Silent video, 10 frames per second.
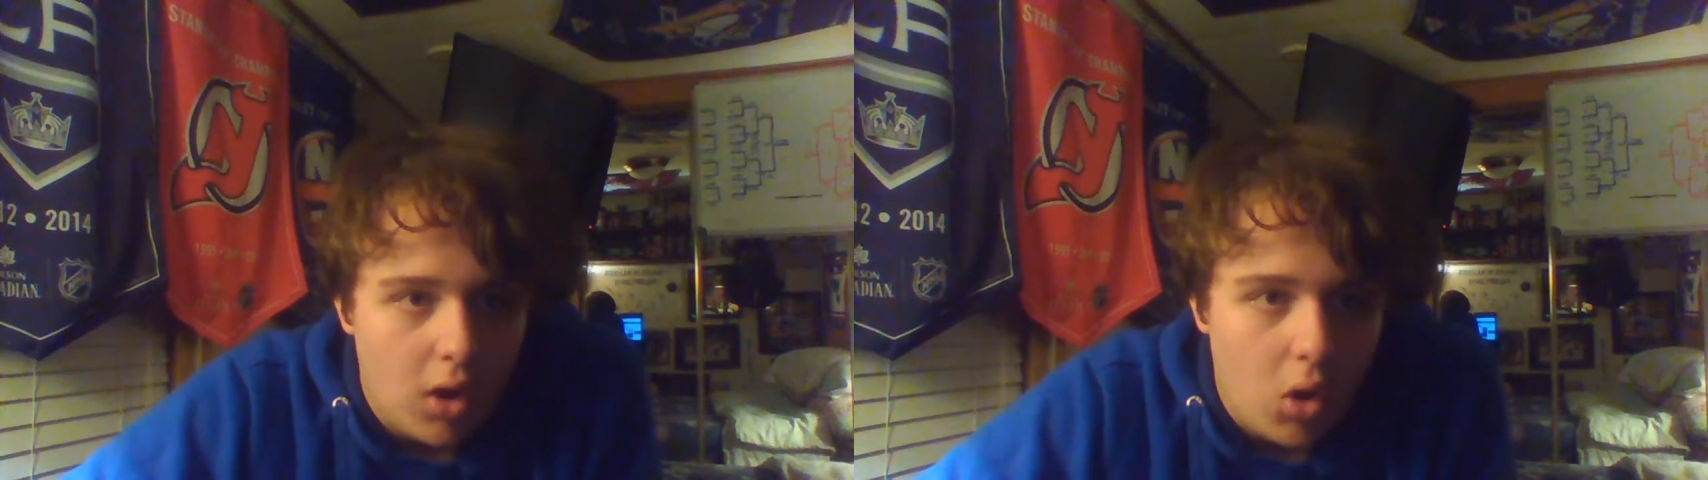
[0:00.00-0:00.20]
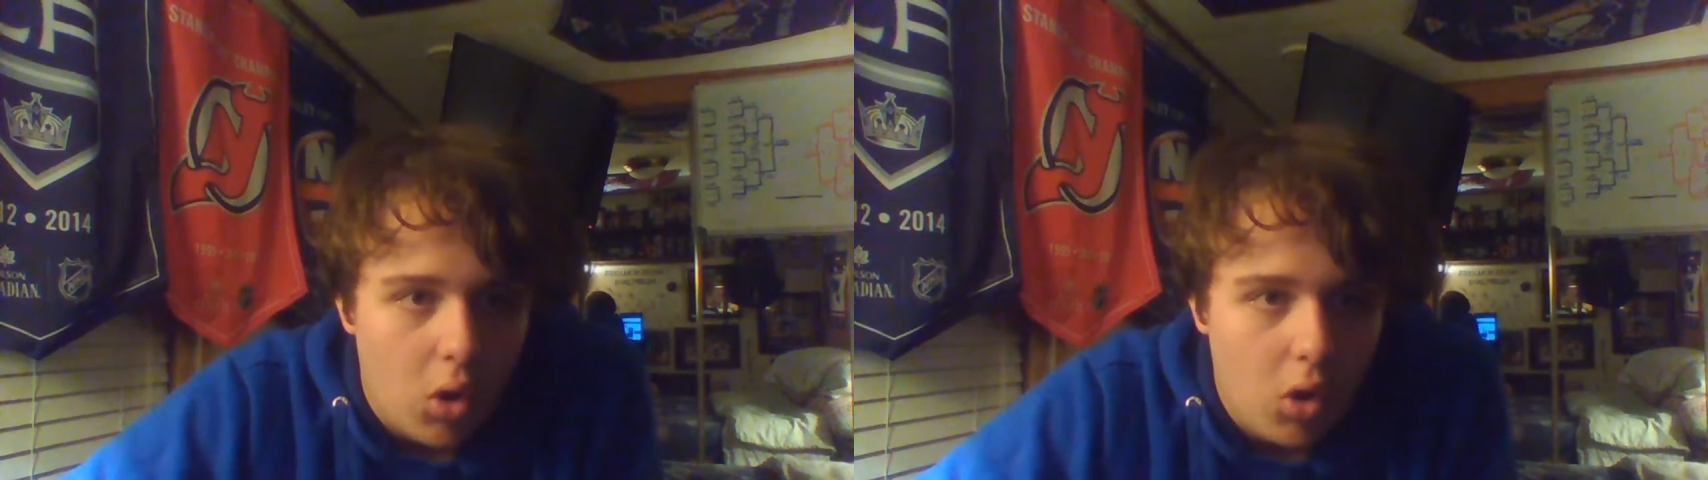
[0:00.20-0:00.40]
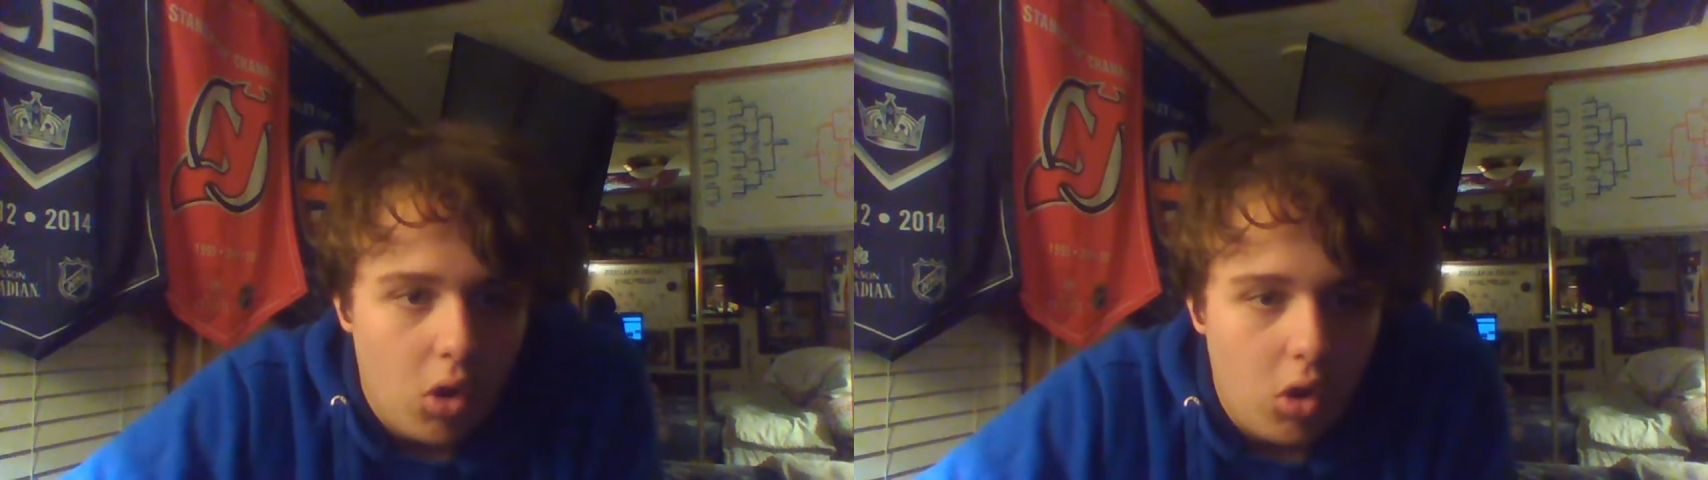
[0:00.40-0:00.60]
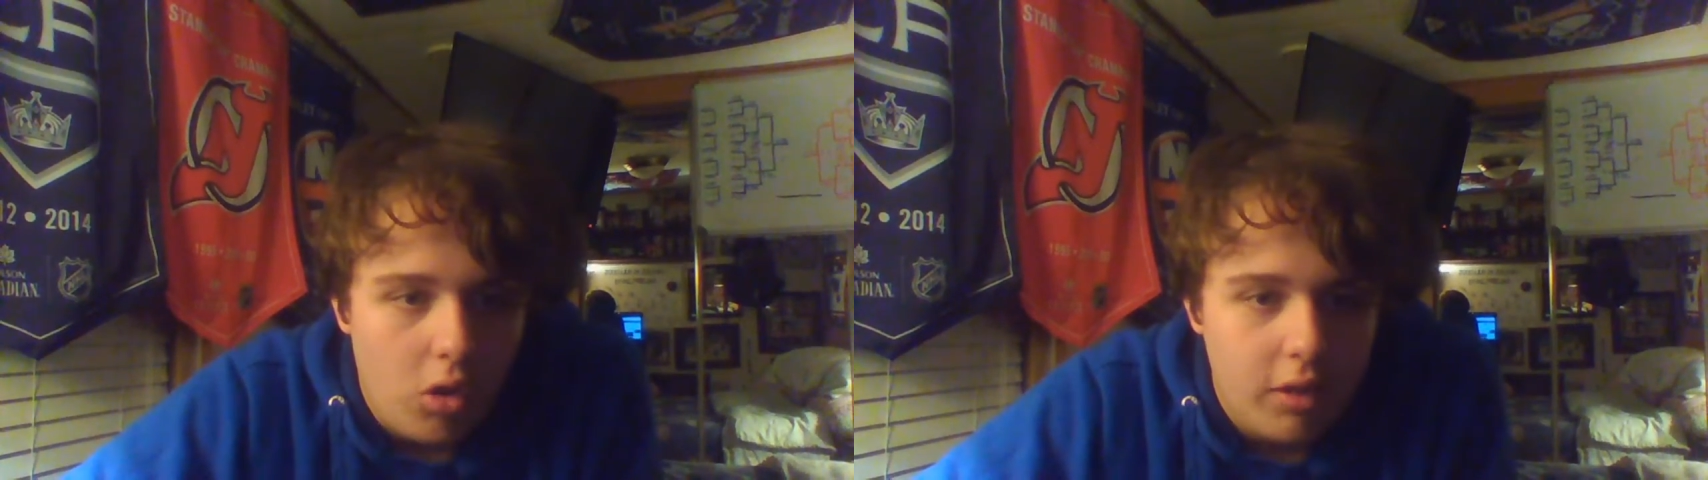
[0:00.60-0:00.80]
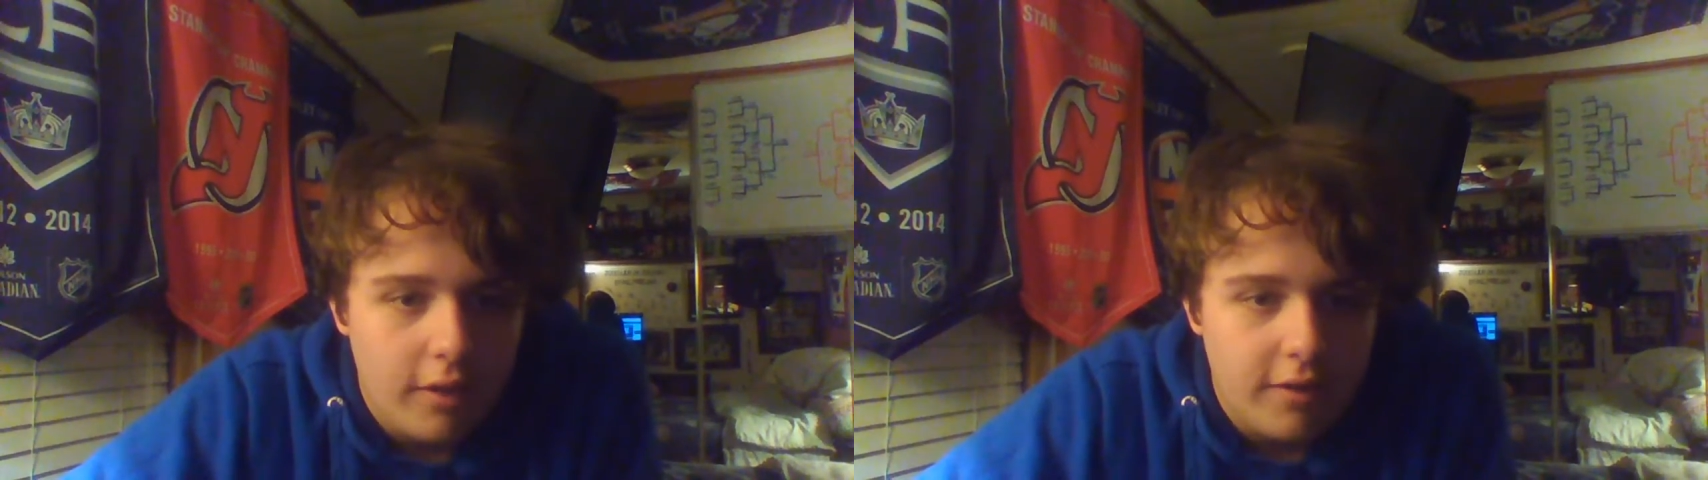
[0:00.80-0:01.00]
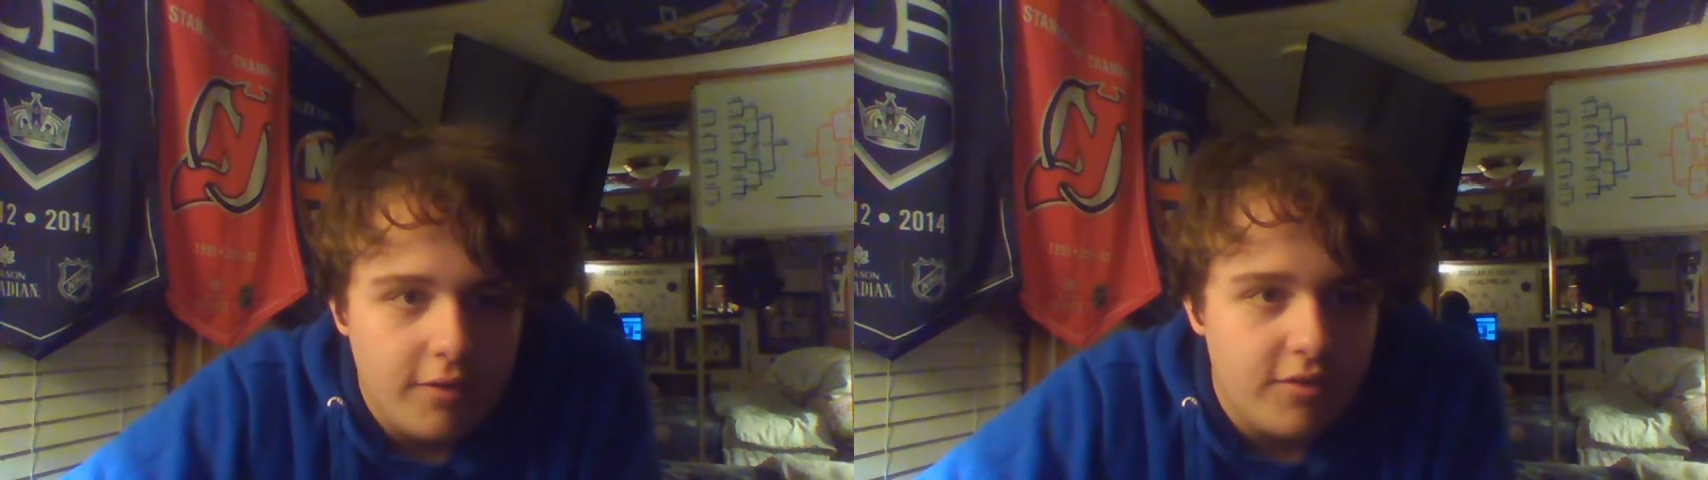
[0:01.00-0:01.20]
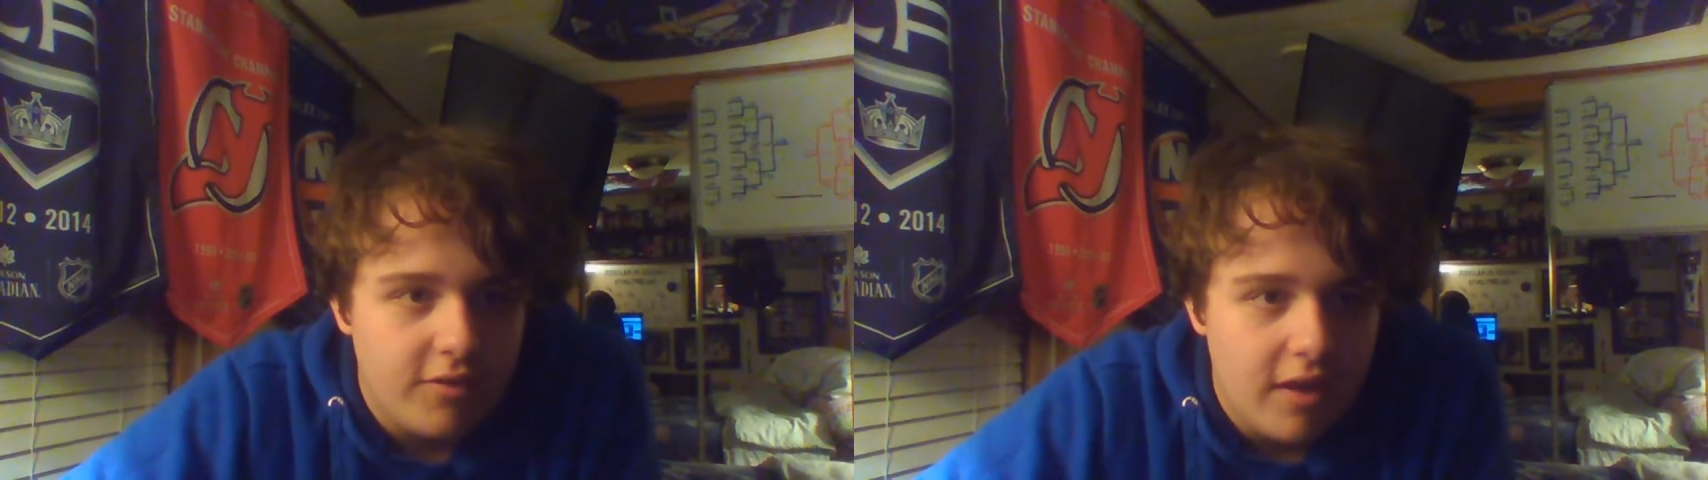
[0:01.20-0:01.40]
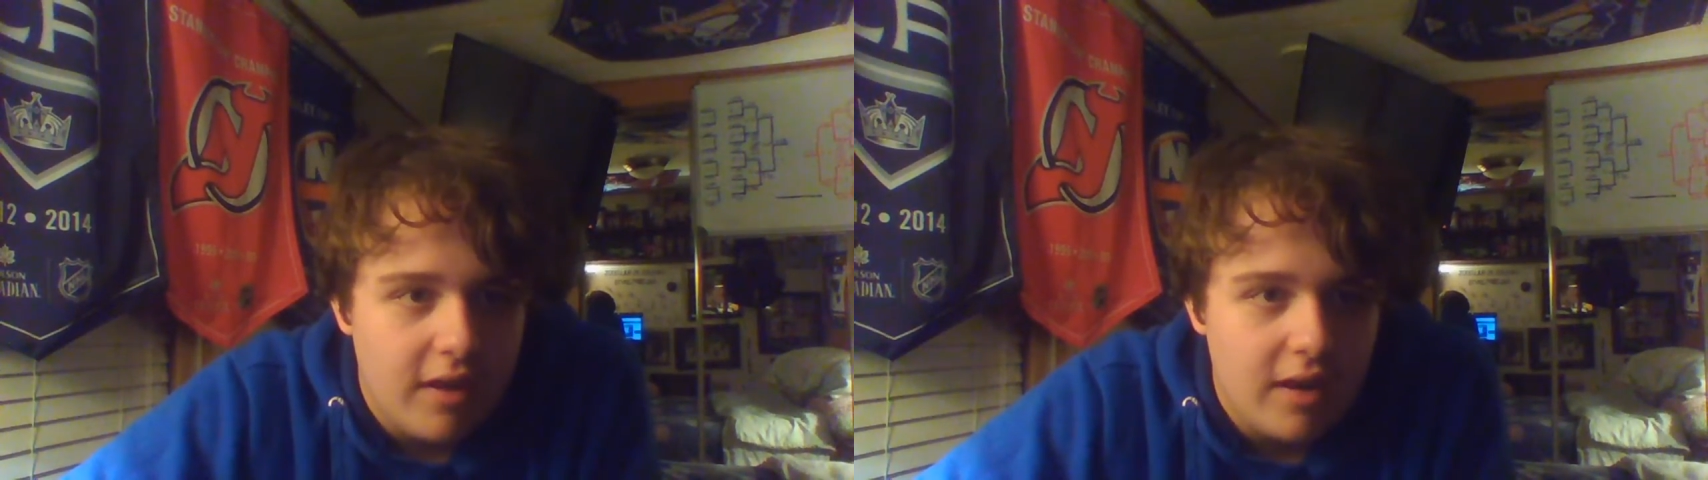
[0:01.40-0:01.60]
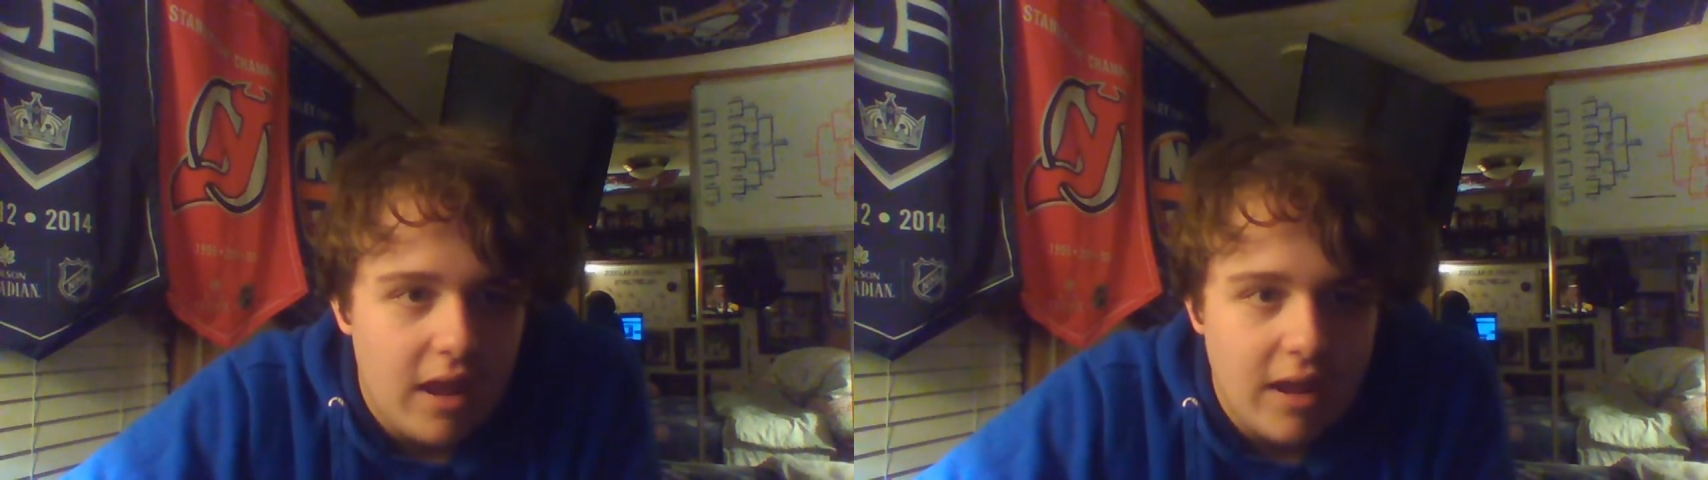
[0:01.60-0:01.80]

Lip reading: all is said